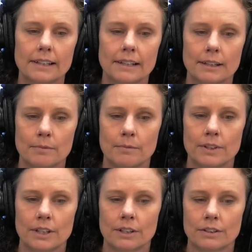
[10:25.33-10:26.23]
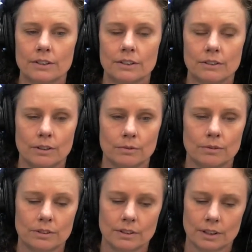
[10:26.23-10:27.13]
Um, there, you know,
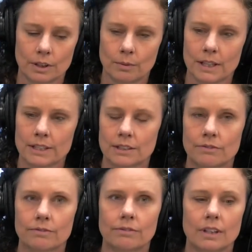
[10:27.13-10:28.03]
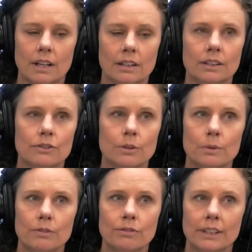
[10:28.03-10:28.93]
there are ways to uh,
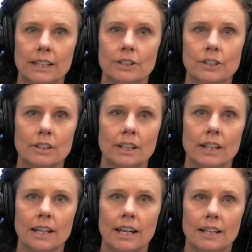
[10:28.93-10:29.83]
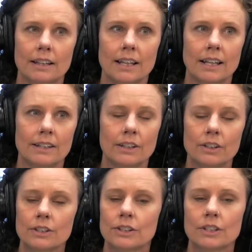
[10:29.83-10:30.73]
contribute financially, and then
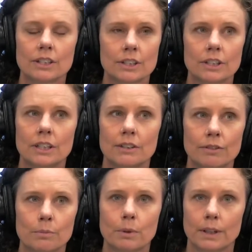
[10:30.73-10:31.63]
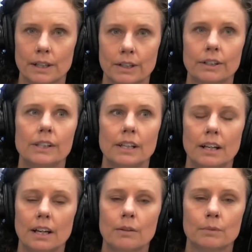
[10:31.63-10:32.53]
there is just such a need for prayer.
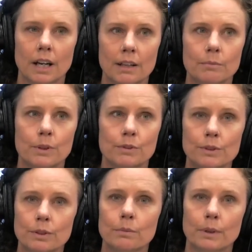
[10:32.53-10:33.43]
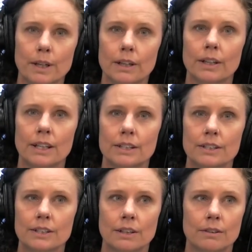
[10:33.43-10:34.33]
Um, God moves through prayer, and
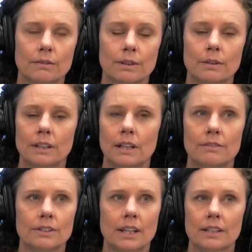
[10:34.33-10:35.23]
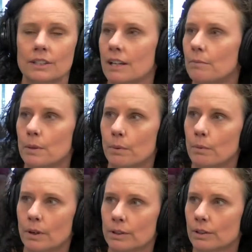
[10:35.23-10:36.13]
so we would love to have, just have people
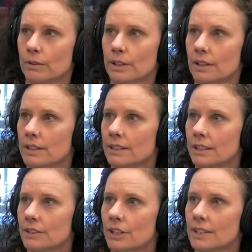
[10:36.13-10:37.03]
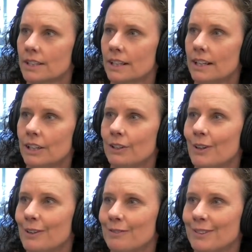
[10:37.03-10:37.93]
partner with us. And just, you
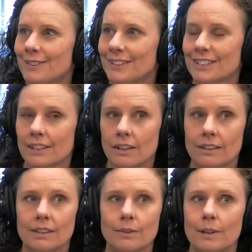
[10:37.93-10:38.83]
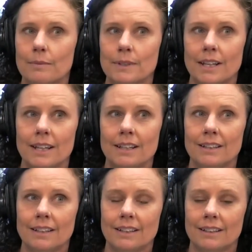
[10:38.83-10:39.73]
know, if you just log on the website
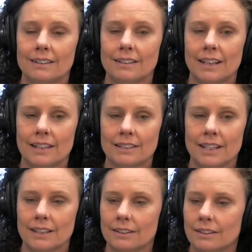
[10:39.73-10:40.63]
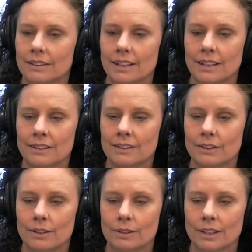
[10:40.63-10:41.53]
and and take a look at, you
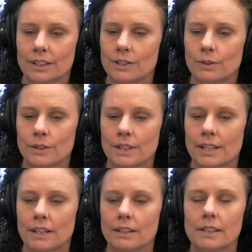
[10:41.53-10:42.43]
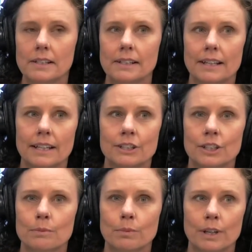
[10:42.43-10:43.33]
know, kids who are there, and
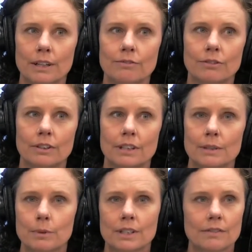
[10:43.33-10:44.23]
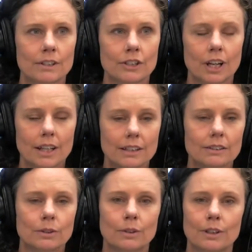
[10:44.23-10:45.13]
just pray for a specific
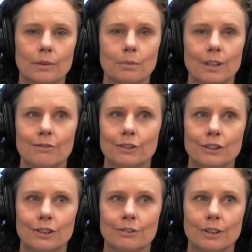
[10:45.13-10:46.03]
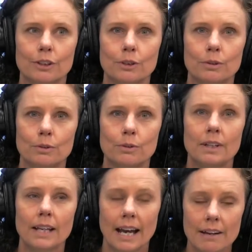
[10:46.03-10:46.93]
child or pray for children who
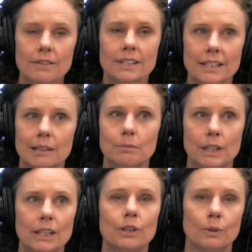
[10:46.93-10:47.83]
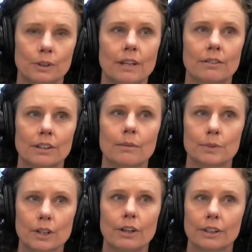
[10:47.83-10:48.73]
have the same need who will never come
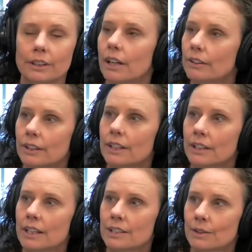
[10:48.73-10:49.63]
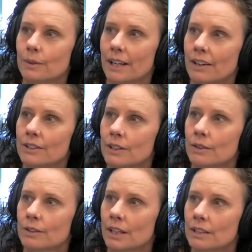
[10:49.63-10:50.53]
to the Heart Gallery. That's the way
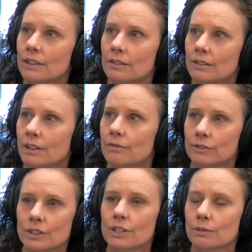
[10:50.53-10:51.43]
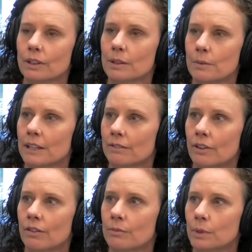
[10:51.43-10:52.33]
also that of hmm. just really being
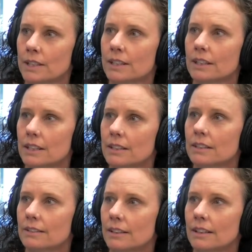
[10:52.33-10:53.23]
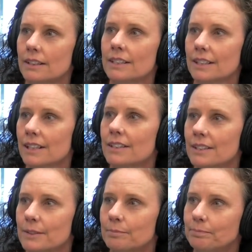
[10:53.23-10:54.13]
involved in blessing these these kids.